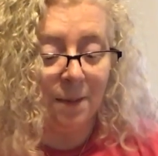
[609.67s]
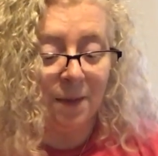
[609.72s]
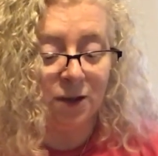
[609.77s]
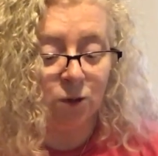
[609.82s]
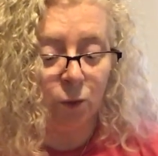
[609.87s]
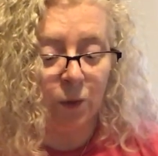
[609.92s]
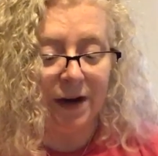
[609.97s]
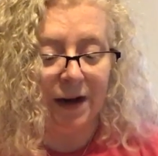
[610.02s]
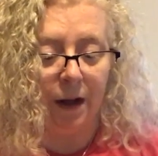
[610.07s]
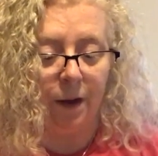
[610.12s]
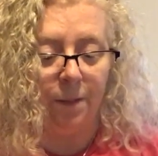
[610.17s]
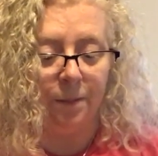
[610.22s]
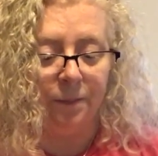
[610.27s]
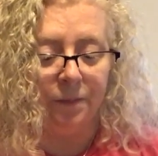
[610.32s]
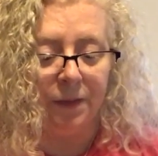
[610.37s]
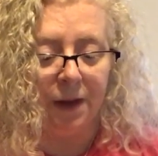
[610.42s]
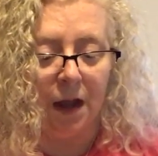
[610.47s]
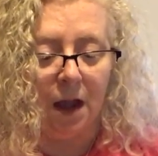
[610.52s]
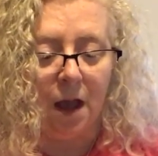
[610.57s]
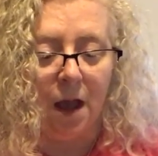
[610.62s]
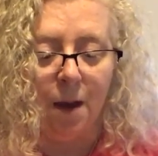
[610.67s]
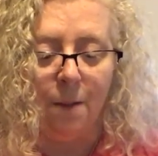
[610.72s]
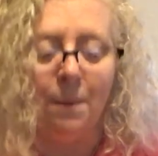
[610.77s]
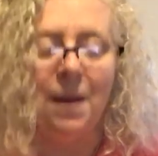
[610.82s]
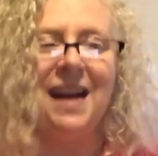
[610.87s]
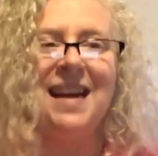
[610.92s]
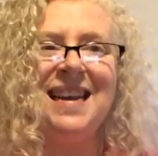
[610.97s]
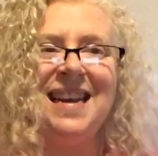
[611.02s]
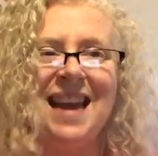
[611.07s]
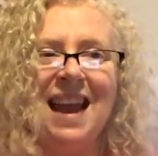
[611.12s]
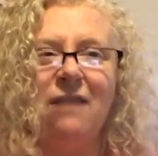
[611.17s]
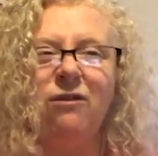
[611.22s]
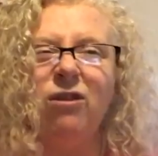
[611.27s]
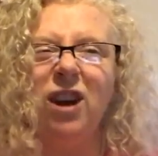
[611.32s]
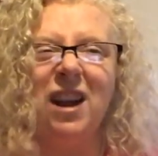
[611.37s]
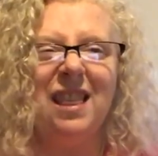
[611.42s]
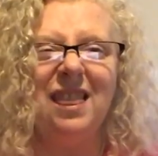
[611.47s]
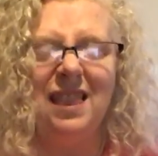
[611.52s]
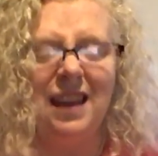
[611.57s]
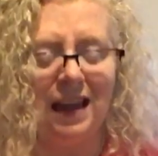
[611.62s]
Of course, time is real,
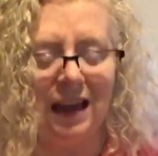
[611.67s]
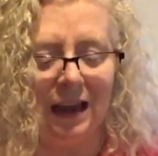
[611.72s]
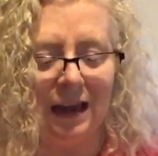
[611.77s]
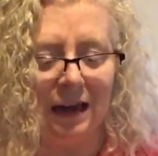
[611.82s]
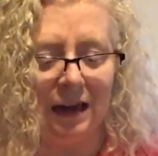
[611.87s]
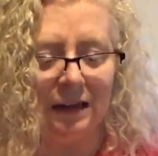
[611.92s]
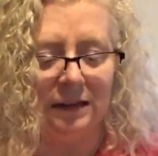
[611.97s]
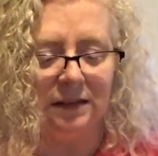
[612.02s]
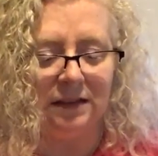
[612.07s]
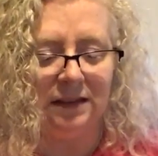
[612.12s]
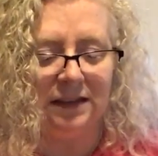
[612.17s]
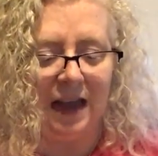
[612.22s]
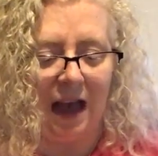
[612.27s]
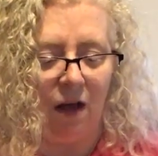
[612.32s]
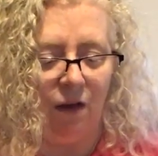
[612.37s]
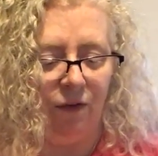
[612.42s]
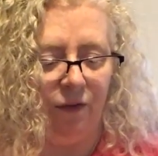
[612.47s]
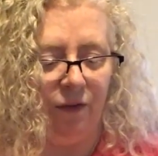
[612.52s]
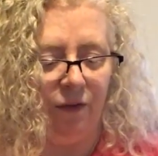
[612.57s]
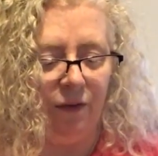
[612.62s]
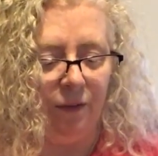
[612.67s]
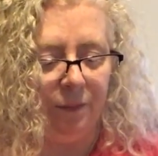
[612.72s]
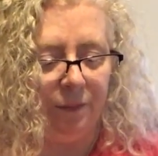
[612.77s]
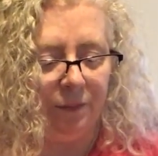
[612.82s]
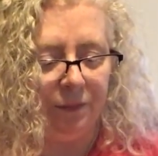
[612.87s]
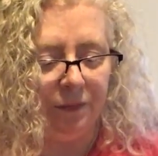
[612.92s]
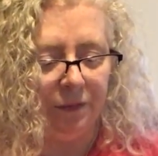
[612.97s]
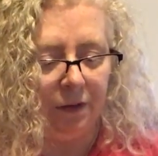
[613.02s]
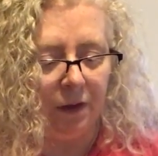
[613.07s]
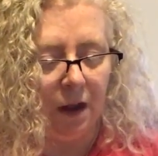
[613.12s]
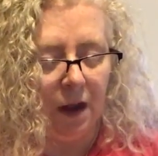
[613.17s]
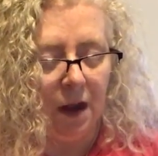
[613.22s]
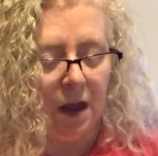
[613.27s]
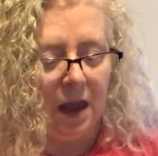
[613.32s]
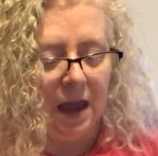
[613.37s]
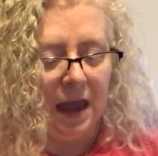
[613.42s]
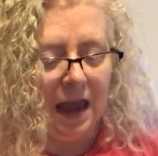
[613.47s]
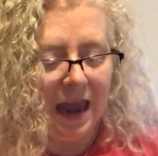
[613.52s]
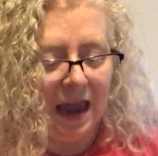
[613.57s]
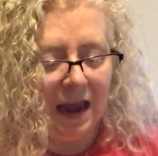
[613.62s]
but never a thing in itself.